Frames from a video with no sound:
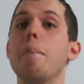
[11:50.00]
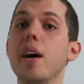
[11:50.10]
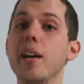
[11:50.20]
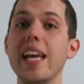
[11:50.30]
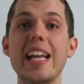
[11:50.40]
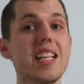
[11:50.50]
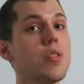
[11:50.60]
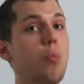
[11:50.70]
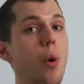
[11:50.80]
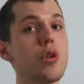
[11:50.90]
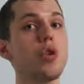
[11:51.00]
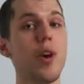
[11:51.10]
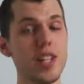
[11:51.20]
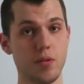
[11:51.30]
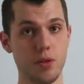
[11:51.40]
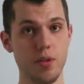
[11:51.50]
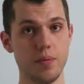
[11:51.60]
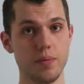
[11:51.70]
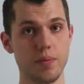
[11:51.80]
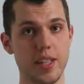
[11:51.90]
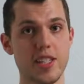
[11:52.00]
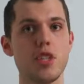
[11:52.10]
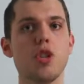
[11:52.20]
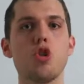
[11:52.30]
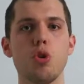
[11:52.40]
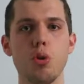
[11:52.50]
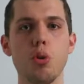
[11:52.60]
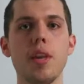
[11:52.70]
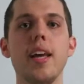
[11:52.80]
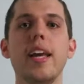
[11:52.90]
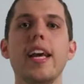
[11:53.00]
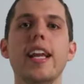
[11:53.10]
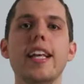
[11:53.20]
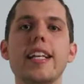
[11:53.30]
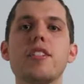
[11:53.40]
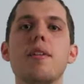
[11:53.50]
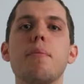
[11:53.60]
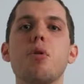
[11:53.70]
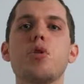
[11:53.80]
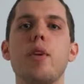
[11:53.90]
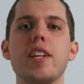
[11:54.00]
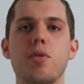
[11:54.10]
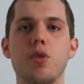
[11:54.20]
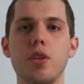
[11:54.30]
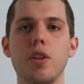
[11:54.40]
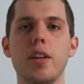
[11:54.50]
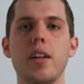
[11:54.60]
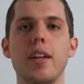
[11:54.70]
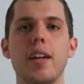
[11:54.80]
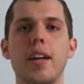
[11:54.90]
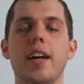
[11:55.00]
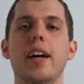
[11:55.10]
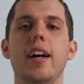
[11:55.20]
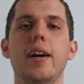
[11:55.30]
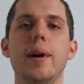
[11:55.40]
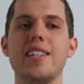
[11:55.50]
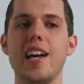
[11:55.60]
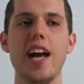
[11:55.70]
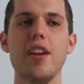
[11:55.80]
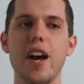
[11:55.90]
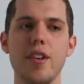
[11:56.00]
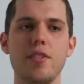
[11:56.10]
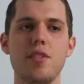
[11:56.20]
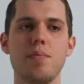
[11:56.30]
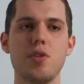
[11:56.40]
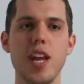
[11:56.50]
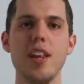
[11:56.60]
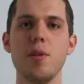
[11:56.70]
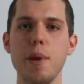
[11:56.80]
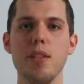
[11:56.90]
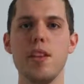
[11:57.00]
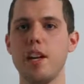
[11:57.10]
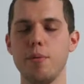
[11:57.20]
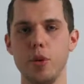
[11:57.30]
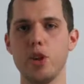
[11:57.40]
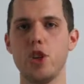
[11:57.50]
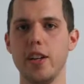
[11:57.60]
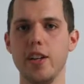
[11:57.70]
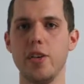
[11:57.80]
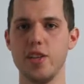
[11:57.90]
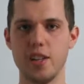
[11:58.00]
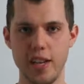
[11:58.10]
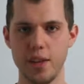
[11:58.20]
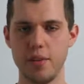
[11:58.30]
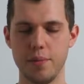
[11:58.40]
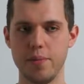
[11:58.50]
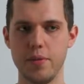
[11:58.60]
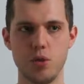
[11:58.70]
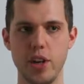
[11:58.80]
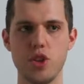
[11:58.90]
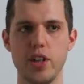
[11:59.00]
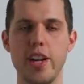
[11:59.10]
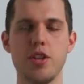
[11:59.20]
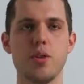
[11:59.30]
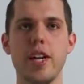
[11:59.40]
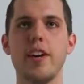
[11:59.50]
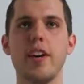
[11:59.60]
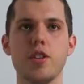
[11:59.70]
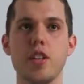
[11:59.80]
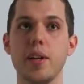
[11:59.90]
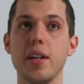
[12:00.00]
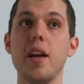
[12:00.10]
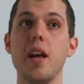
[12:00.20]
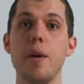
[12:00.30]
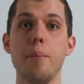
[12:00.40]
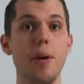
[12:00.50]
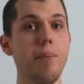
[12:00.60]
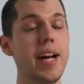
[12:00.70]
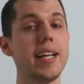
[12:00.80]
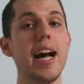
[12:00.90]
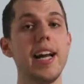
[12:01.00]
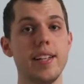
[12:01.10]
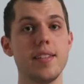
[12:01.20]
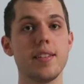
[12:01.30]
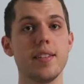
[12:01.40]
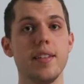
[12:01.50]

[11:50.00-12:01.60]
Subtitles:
but it is most restful. This is the truth. It is the most restful. I understand that you may think I'm full of shit, or this is like strangely esoteric or something, but my guidance